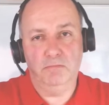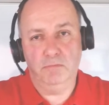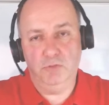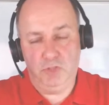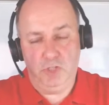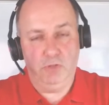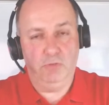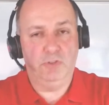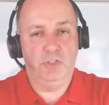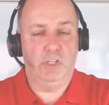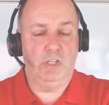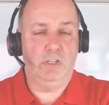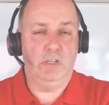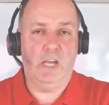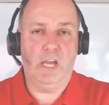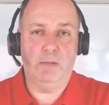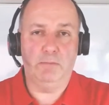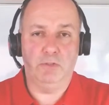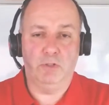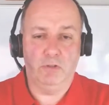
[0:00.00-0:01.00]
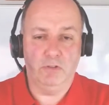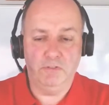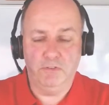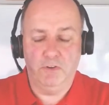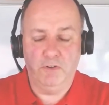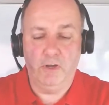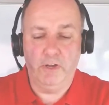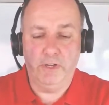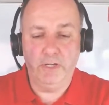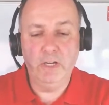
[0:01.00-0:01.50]
Duty, absolutely
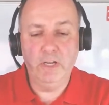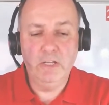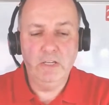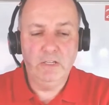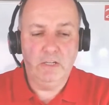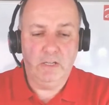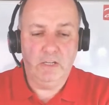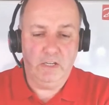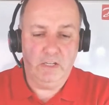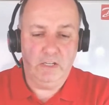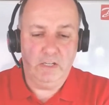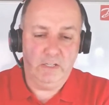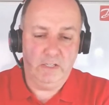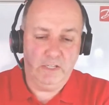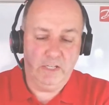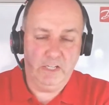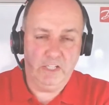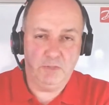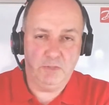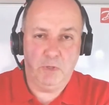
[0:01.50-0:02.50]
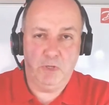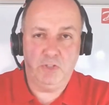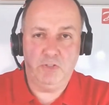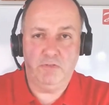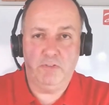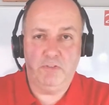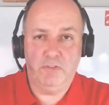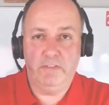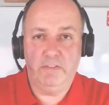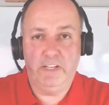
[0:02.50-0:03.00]
fine. An
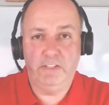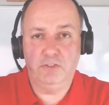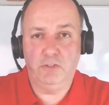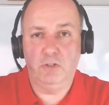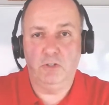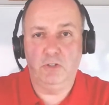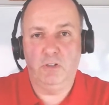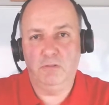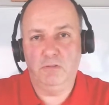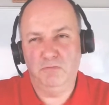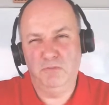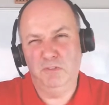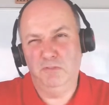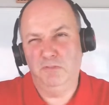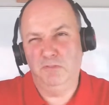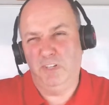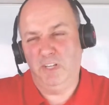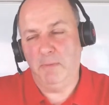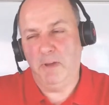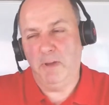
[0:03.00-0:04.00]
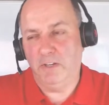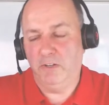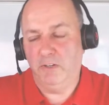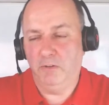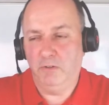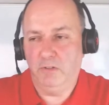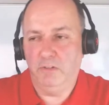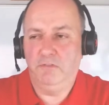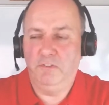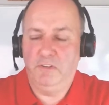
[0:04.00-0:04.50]
expansion valve has got roughly about
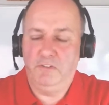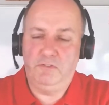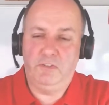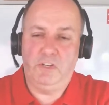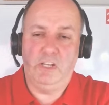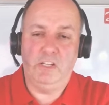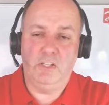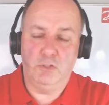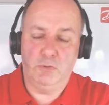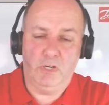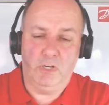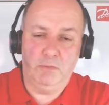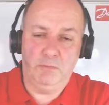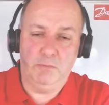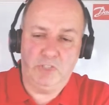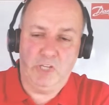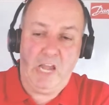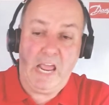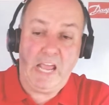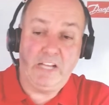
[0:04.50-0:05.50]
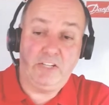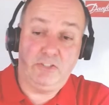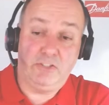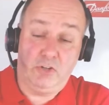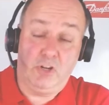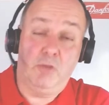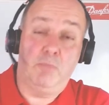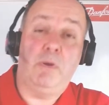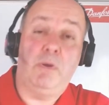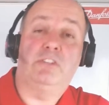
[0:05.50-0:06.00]
another 15-20%
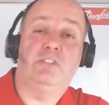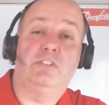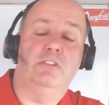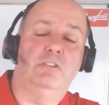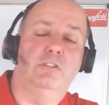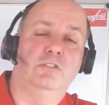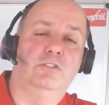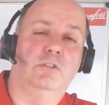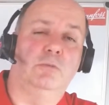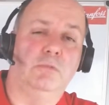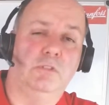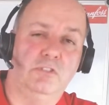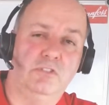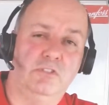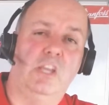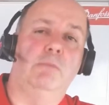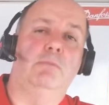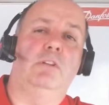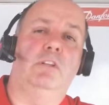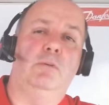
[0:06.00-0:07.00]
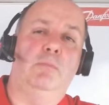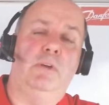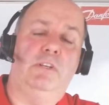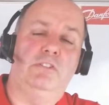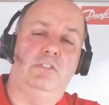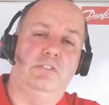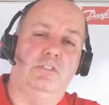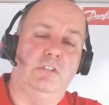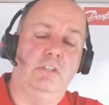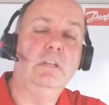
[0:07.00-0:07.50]
extra capacity on top of the table
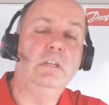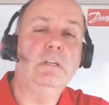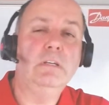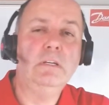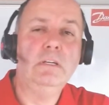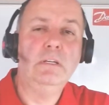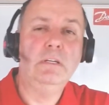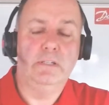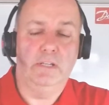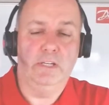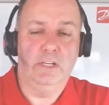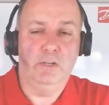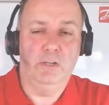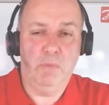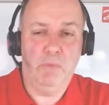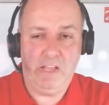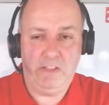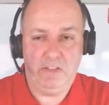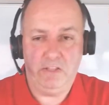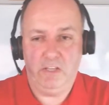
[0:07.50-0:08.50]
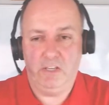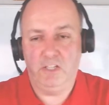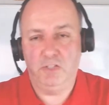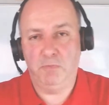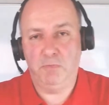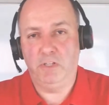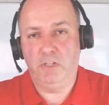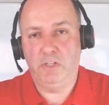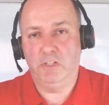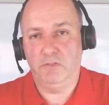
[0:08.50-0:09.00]
capacity at the
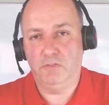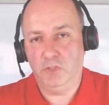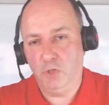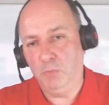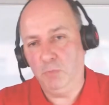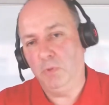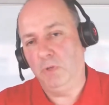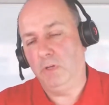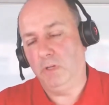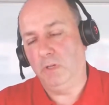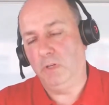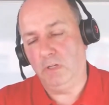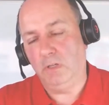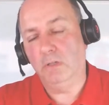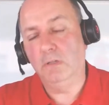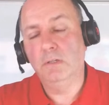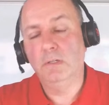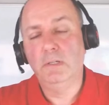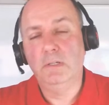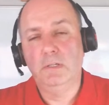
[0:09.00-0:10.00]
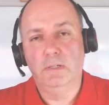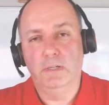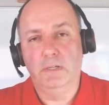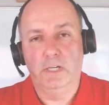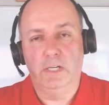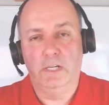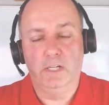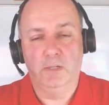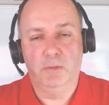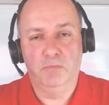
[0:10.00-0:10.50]
expense of superheat.
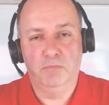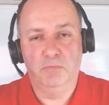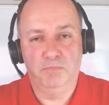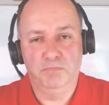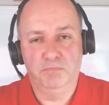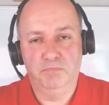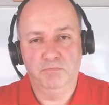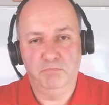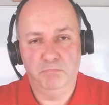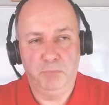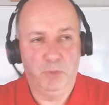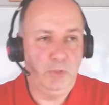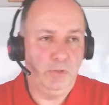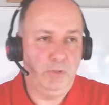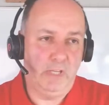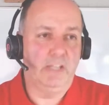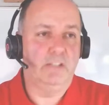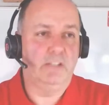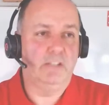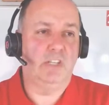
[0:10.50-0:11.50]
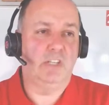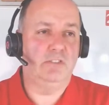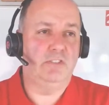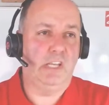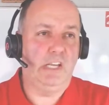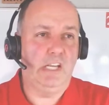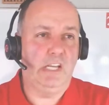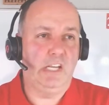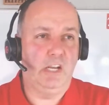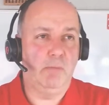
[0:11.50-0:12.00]
But yeah,
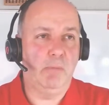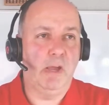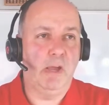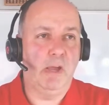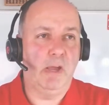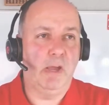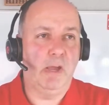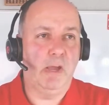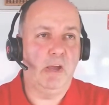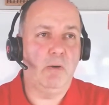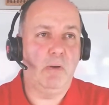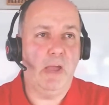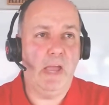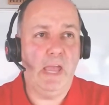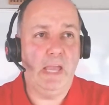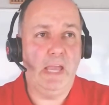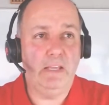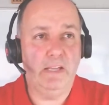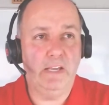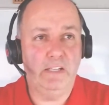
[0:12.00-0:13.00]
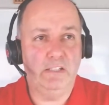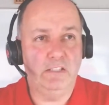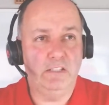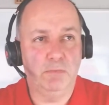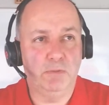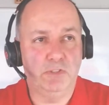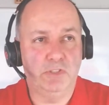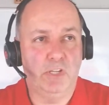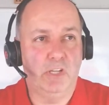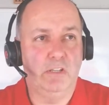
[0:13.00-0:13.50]
take it about
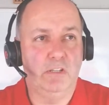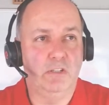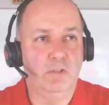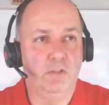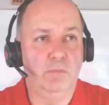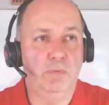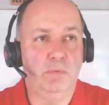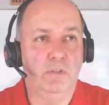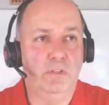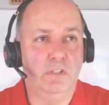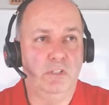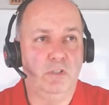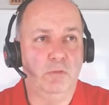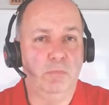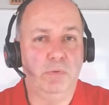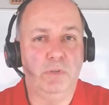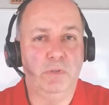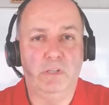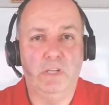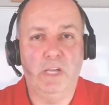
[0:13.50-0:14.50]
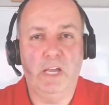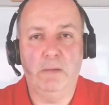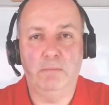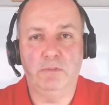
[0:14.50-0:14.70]
80% and you'll be absolutely